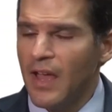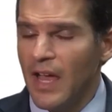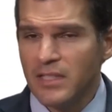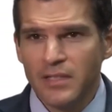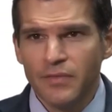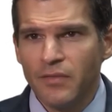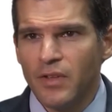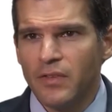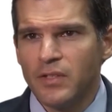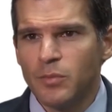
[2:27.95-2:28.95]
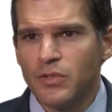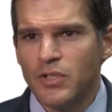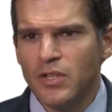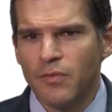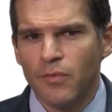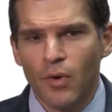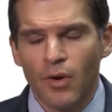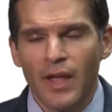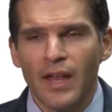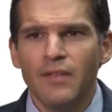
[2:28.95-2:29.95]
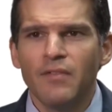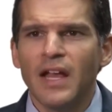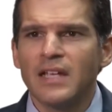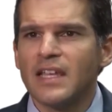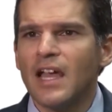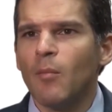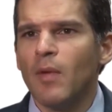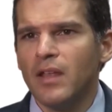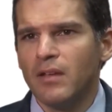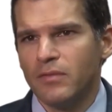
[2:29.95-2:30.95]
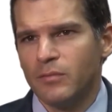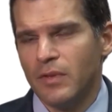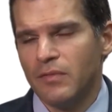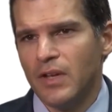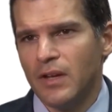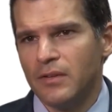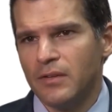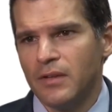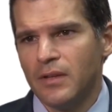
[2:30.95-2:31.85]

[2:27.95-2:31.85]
Ask if they've done this procedure before, and even ask how many of them they've done.